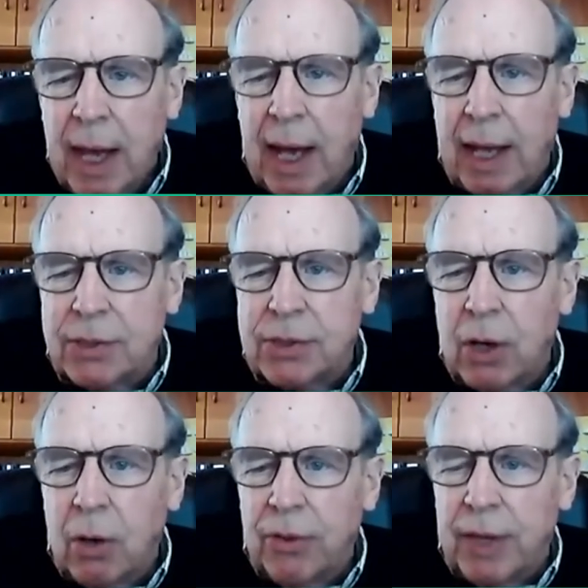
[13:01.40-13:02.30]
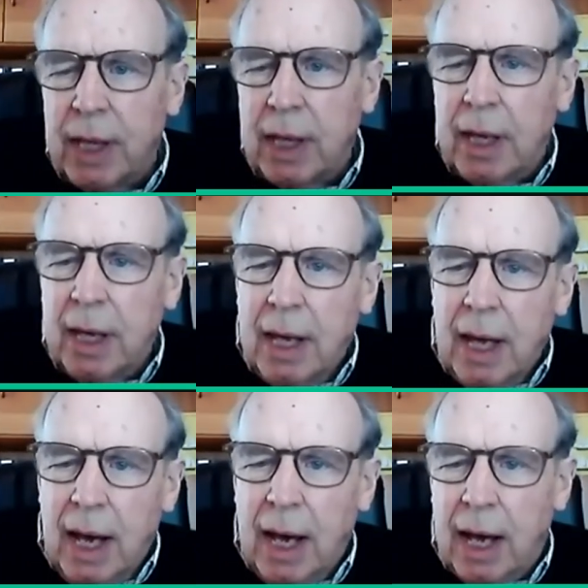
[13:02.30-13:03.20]
and so the
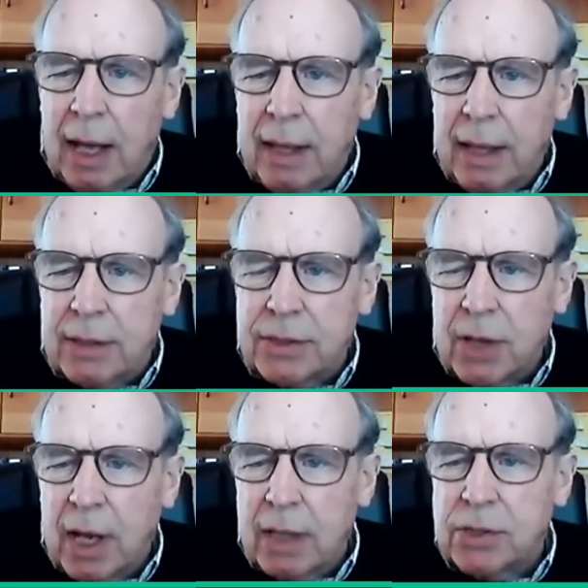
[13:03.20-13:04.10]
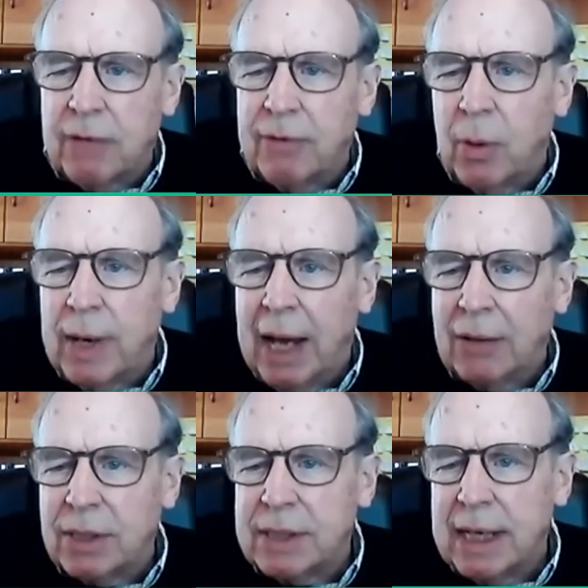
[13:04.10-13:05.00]
uh, went
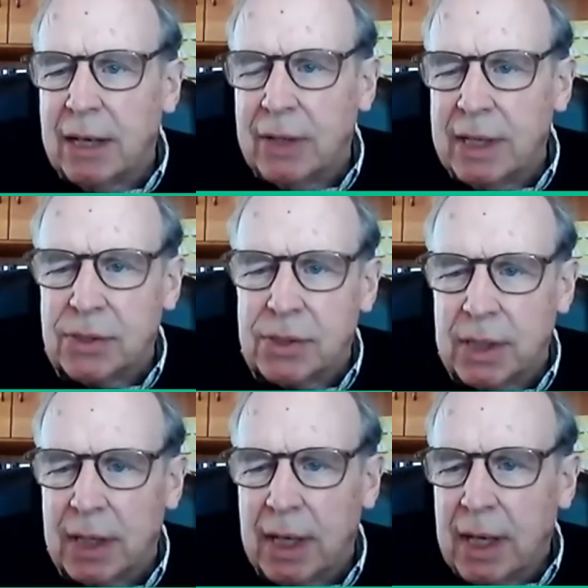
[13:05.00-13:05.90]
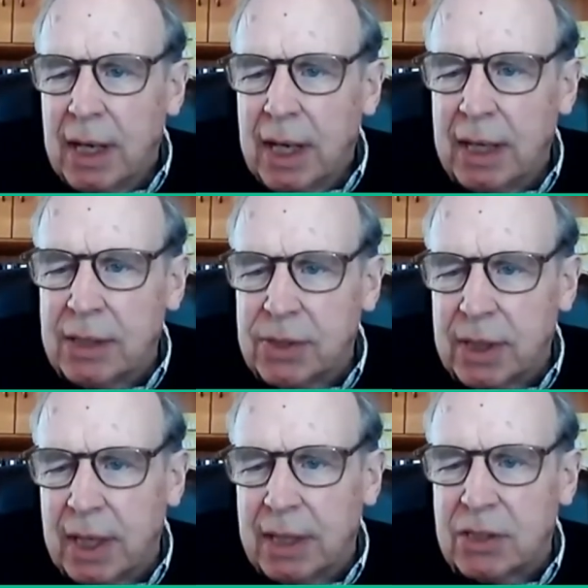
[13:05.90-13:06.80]
out to tell his his
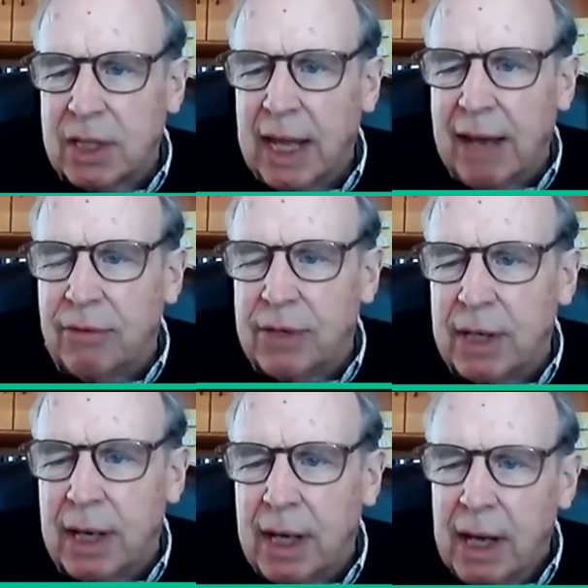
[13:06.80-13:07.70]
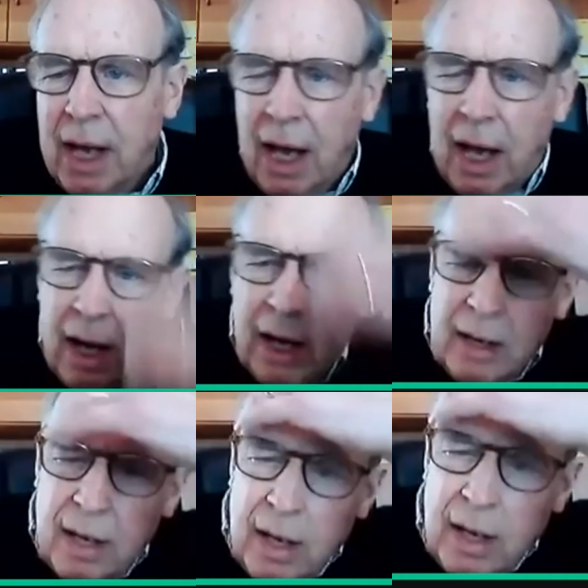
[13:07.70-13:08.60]
uh, enslaved uh, uh
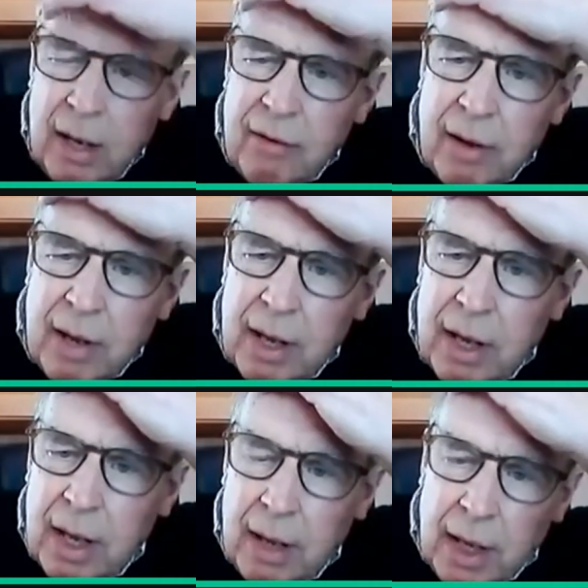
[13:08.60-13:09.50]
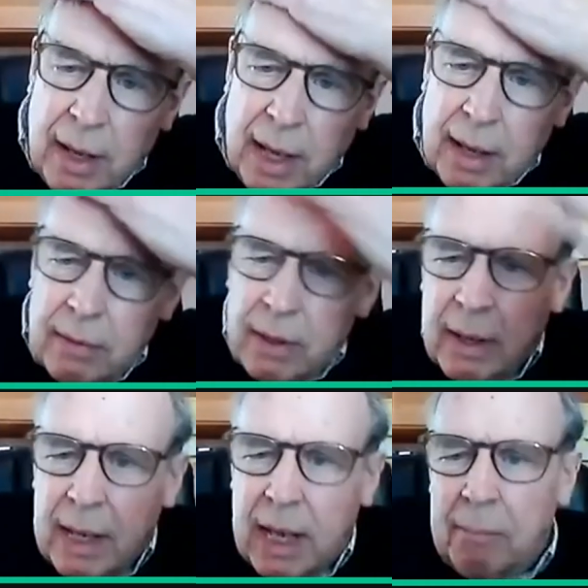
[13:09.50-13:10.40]
um,
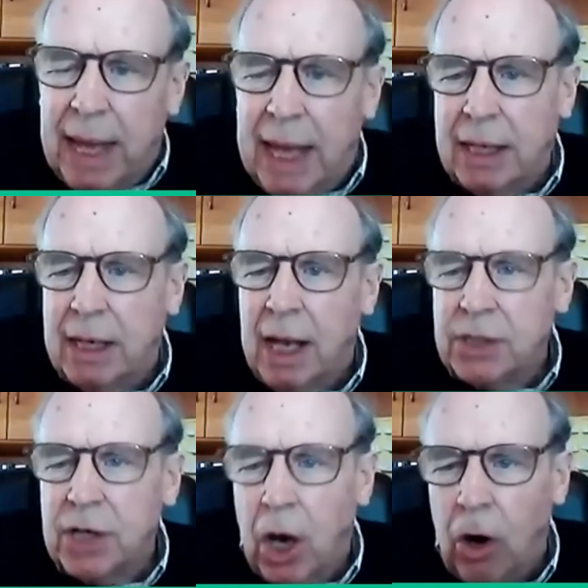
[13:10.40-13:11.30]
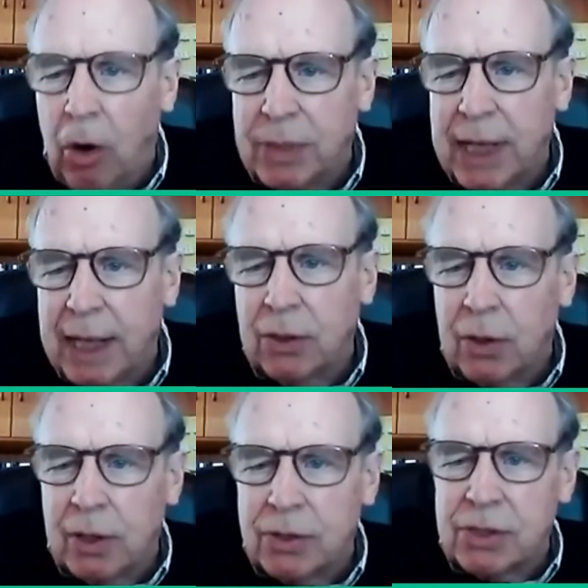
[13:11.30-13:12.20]
companion to go home, take the
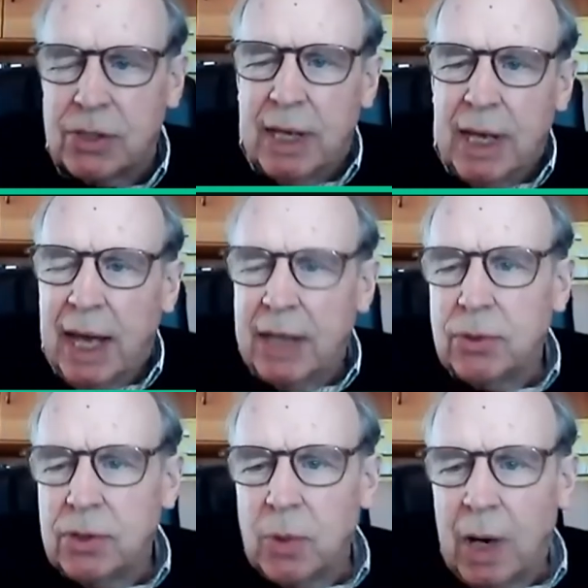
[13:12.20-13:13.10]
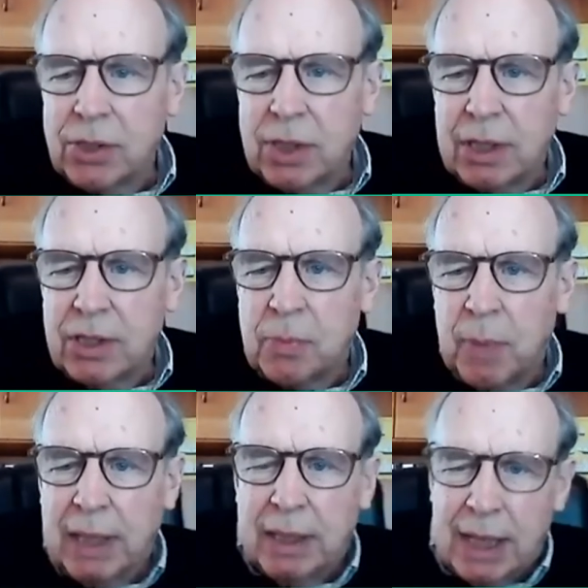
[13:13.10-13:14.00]
horses, and George Washington
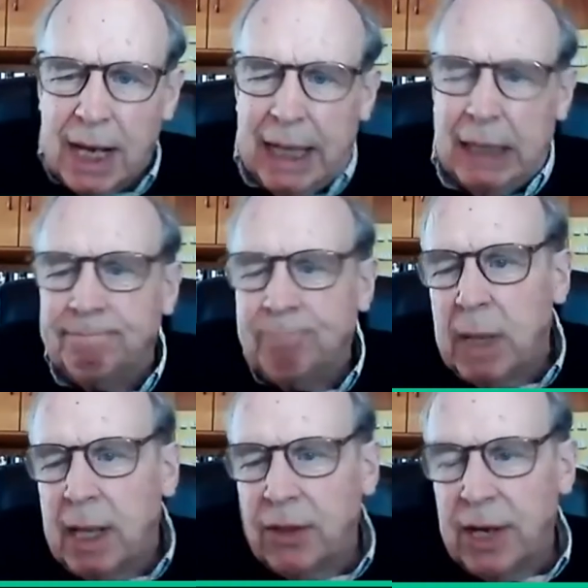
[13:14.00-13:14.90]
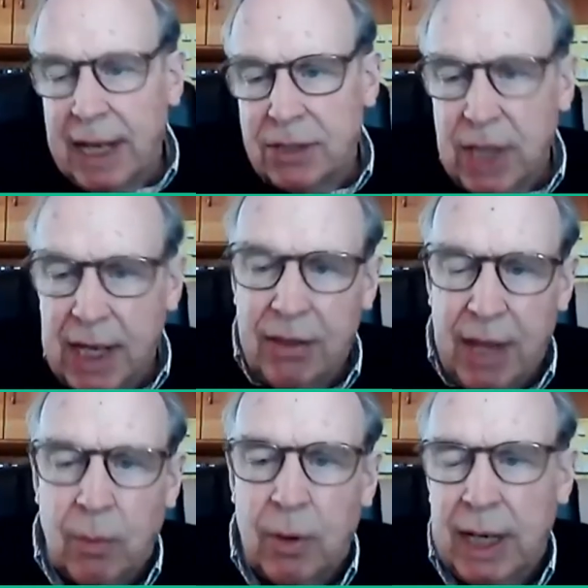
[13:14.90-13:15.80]
spent the night. The next day they
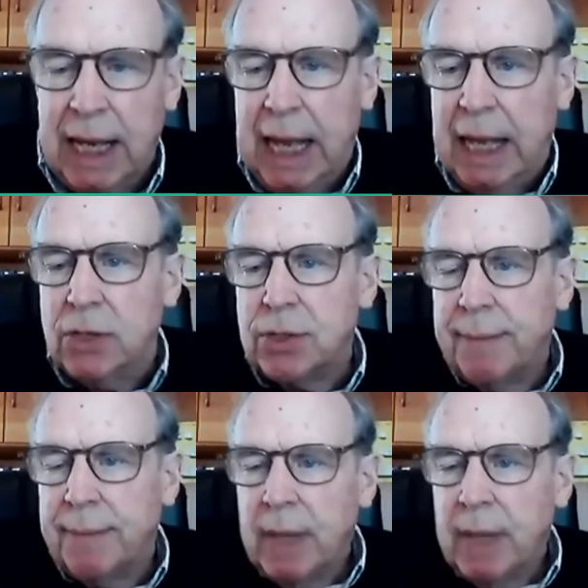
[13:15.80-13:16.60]
were engaged,